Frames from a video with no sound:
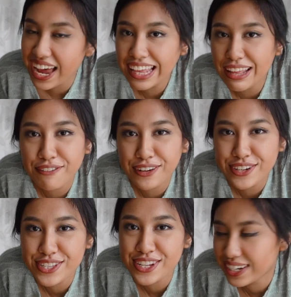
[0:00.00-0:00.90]
and
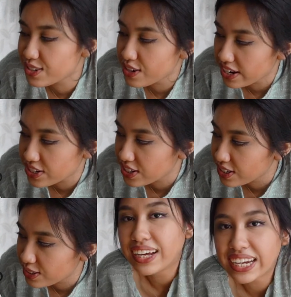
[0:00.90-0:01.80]
first extraction.